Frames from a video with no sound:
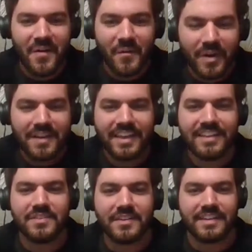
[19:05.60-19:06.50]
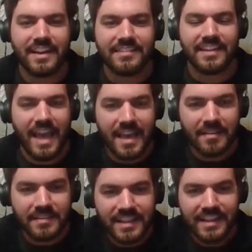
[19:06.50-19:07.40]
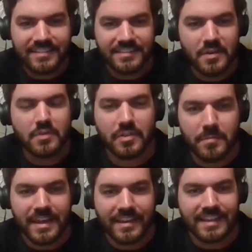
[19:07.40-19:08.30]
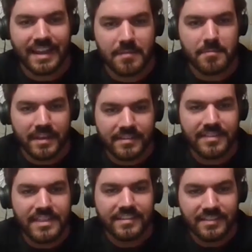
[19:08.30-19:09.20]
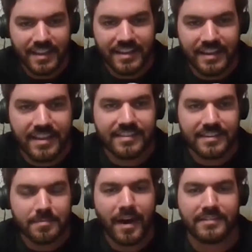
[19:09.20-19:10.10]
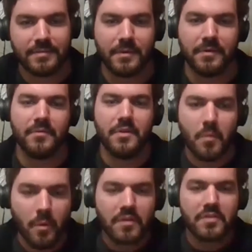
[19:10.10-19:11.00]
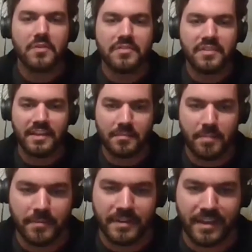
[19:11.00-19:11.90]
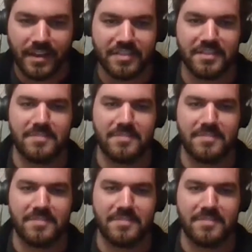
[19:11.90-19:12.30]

what gets you excited and say, hey, you should be excited because this is possible? What are those things in public health?